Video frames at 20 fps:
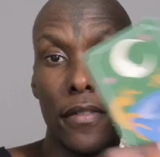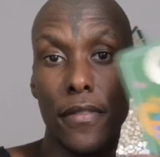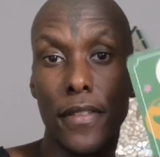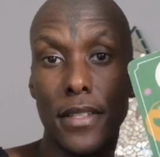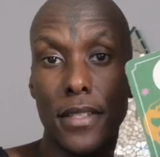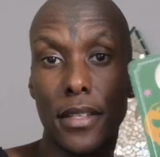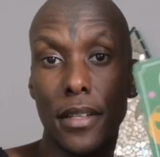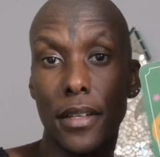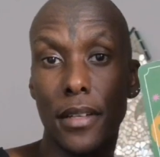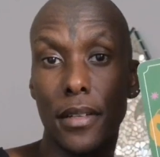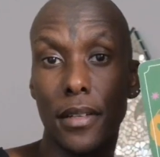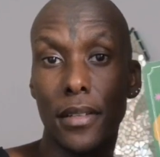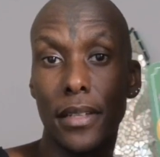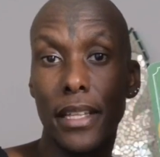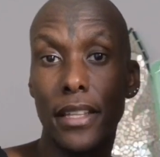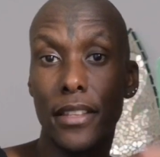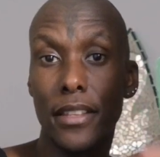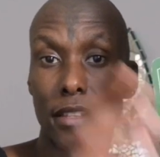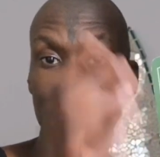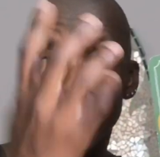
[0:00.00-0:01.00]
the
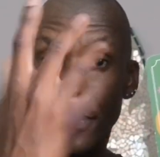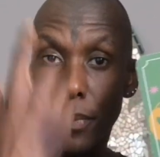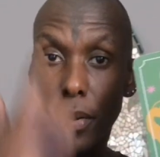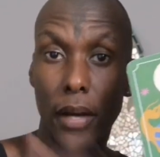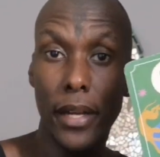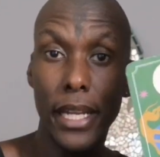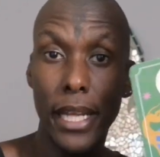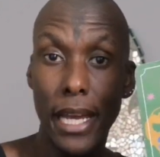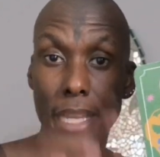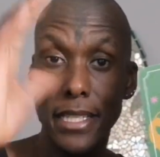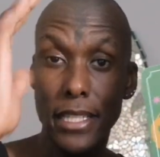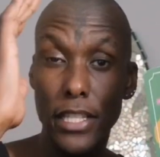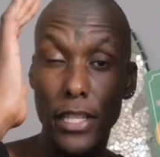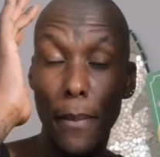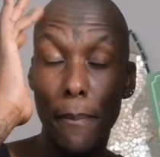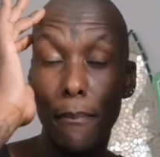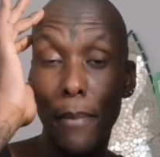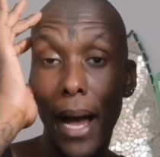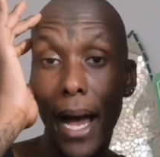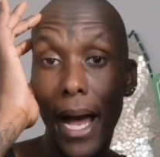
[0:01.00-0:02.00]
physical, in this body, as
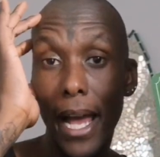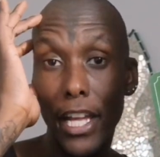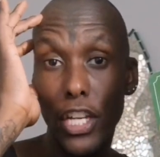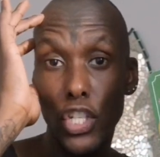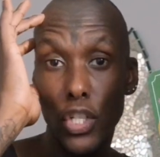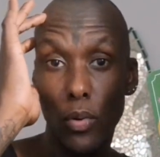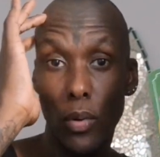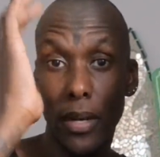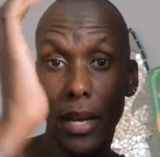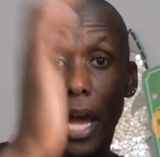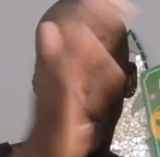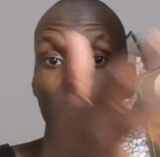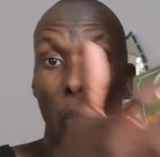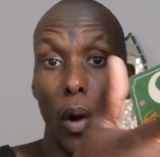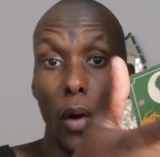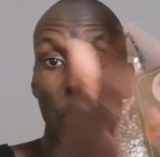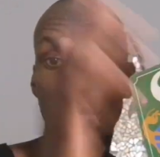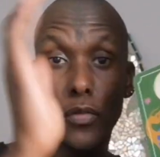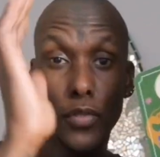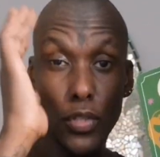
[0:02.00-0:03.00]
in the mind, you are
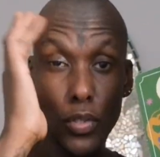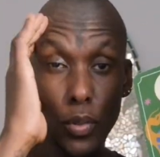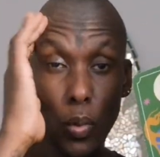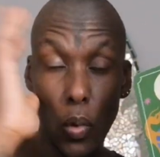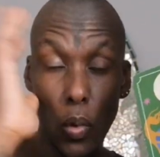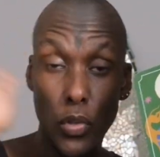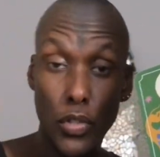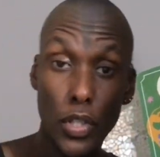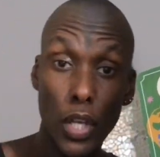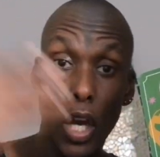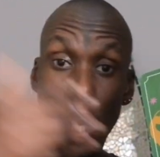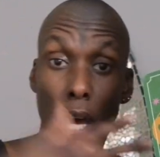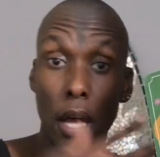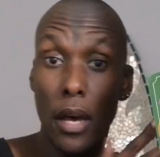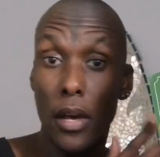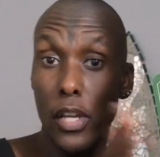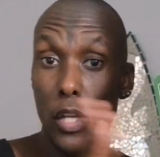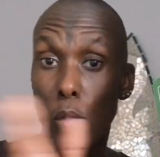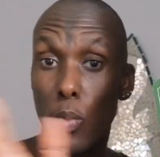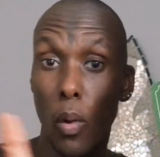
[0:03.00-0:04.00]
now one of Source.
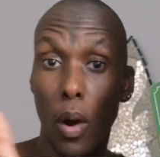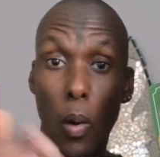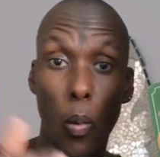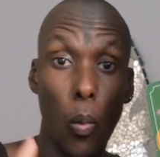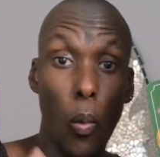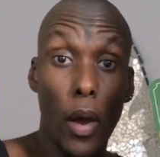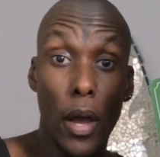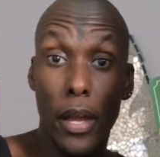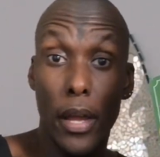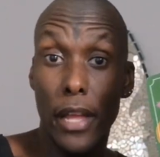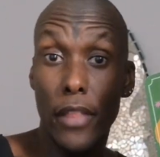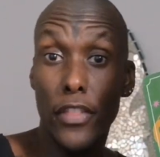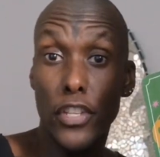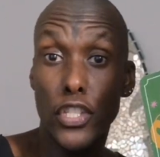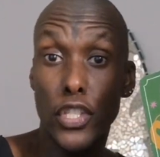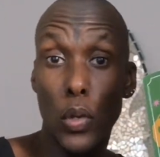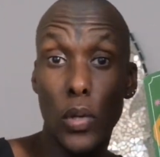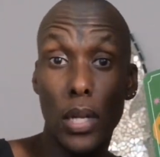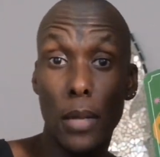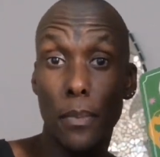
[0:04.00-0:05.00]
You are in
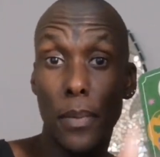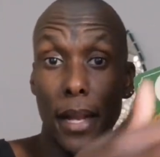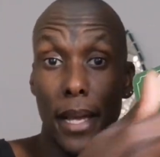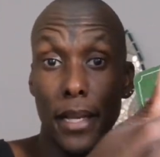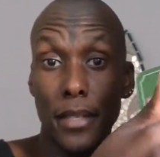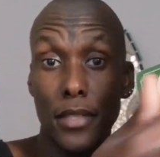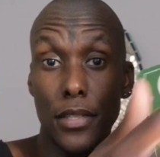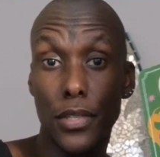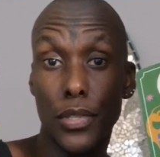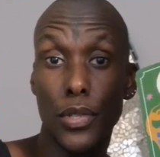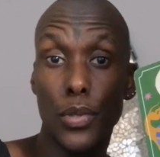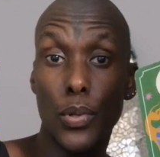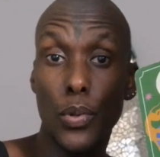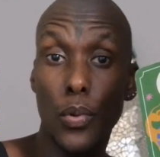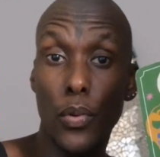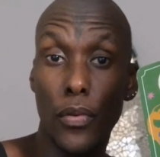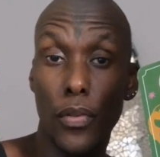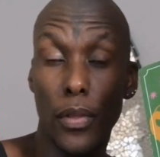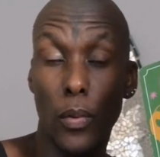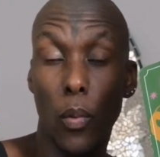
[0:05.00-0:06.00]
the solar plexus
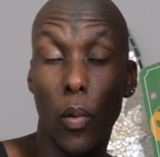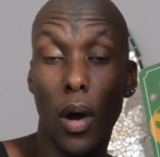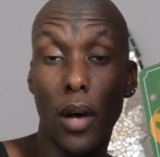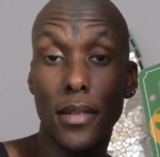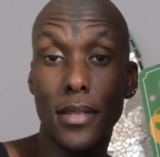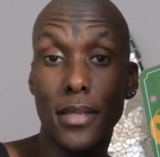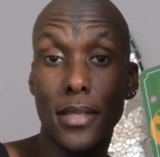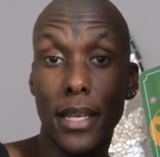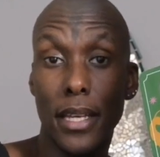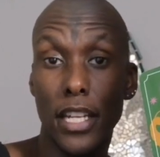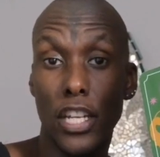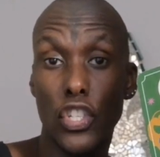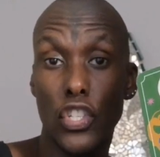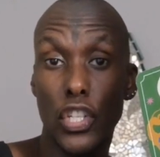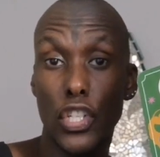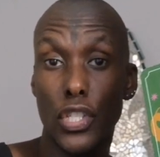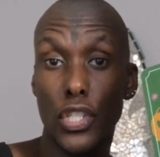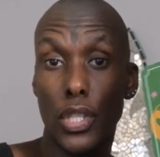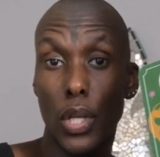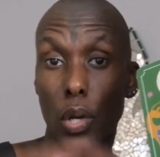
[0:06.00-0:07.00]
too, of the Wands
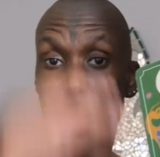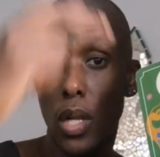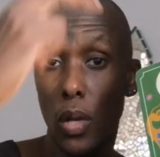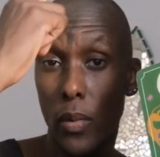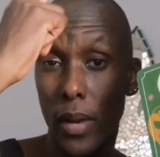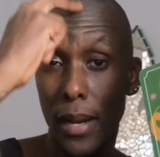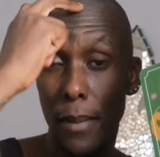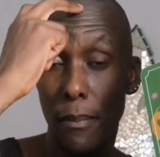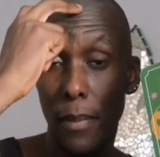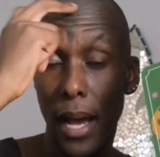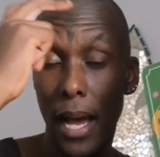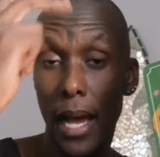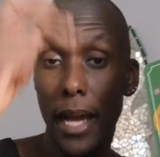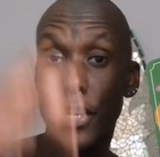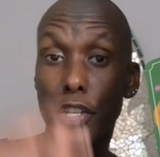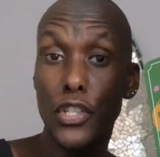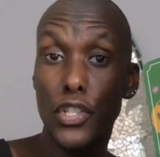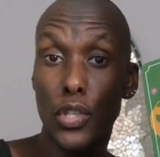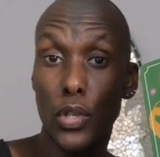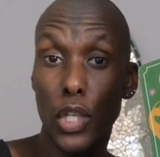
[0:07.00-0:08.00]
energy, solar and
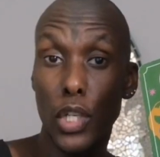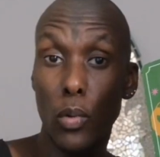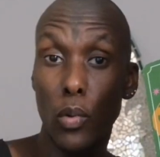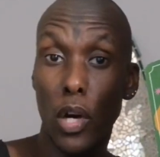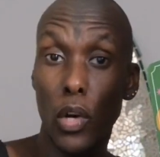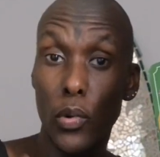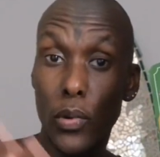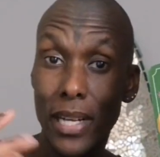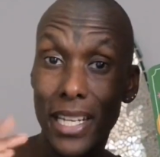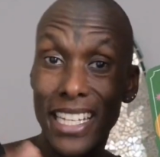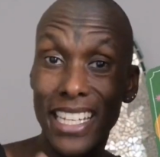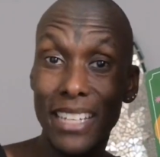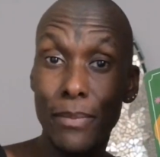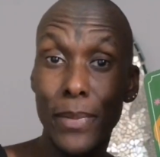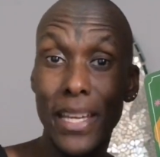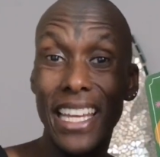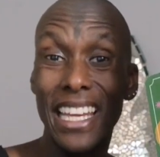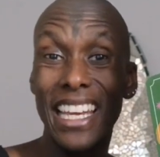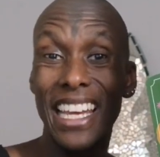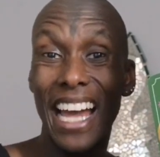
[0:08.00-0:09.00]
mind. So you are
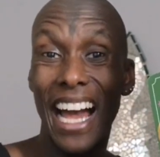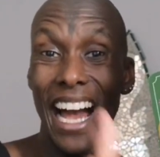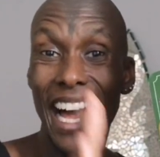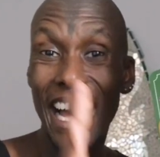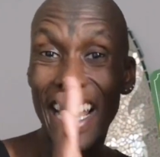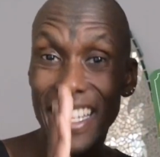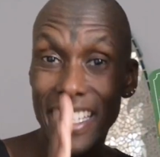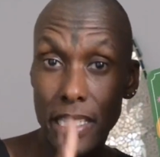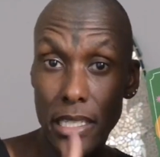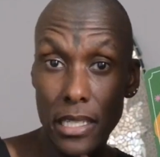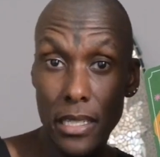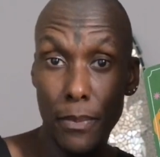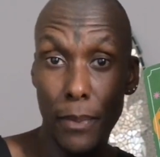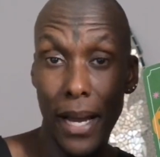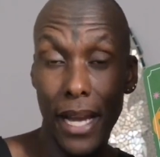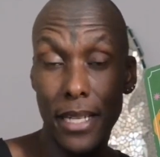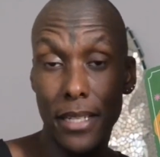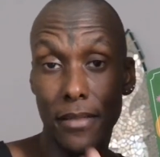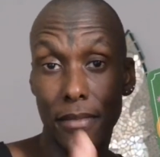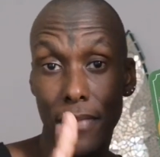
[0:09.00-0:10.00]
really being guided
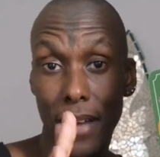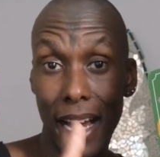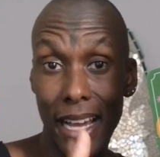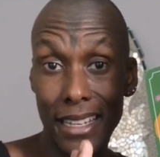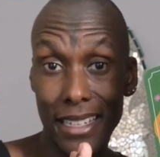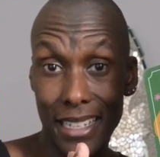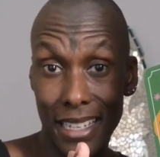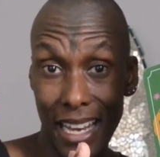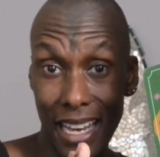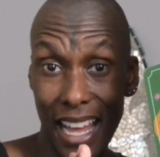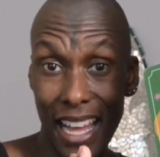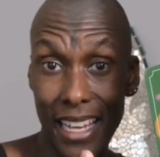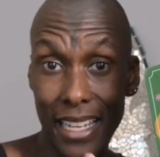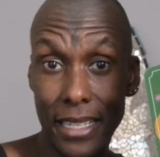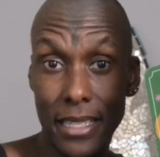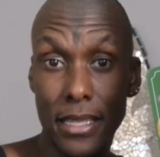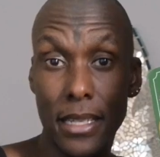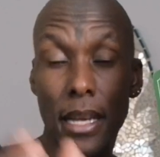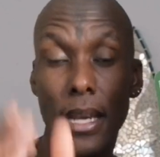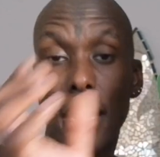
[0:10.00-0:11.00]
by divine
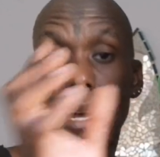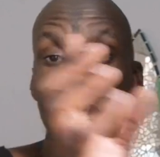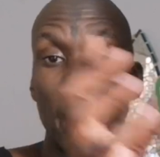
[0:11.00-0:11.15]
light.